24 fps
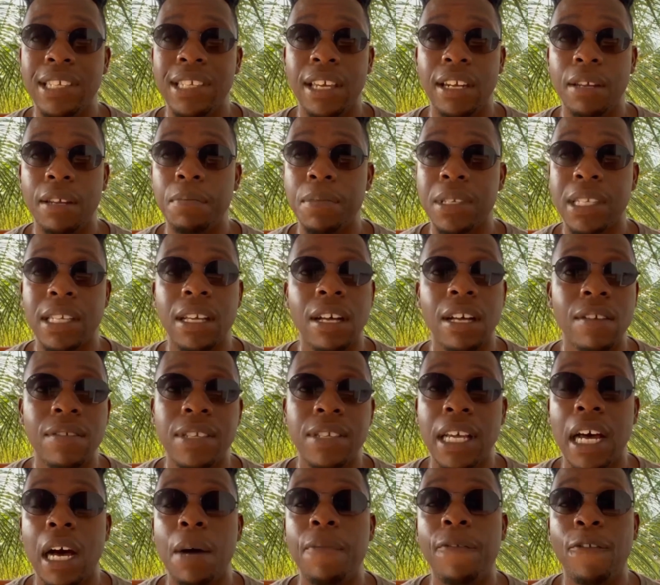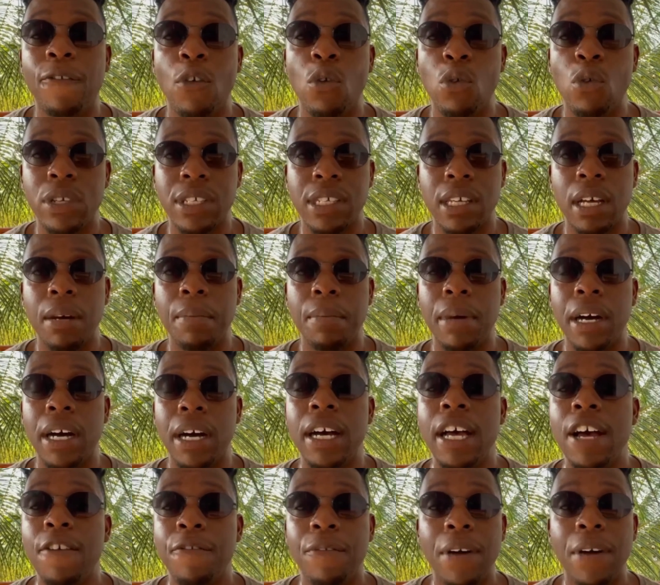set themselves up for some uh,
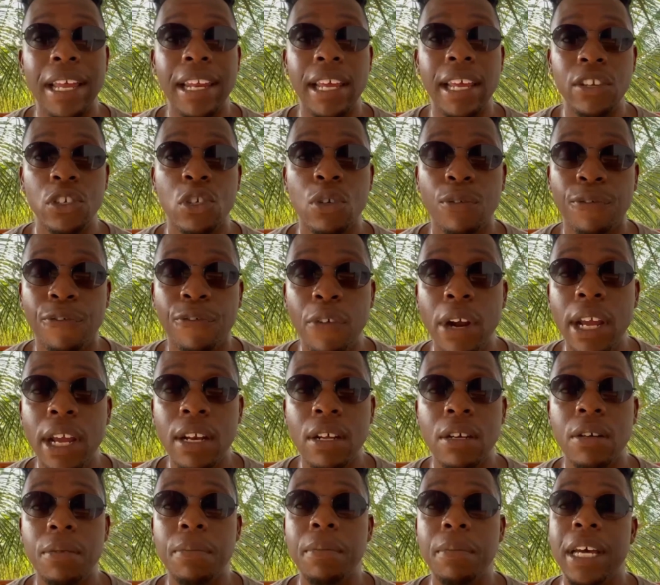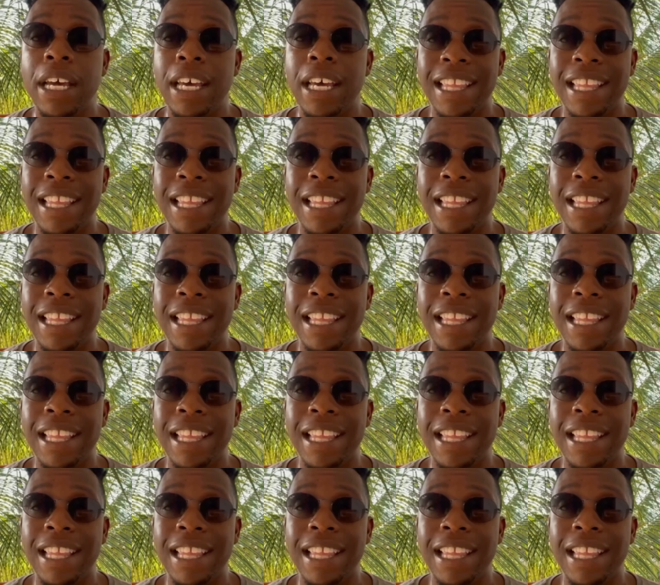financial freedom.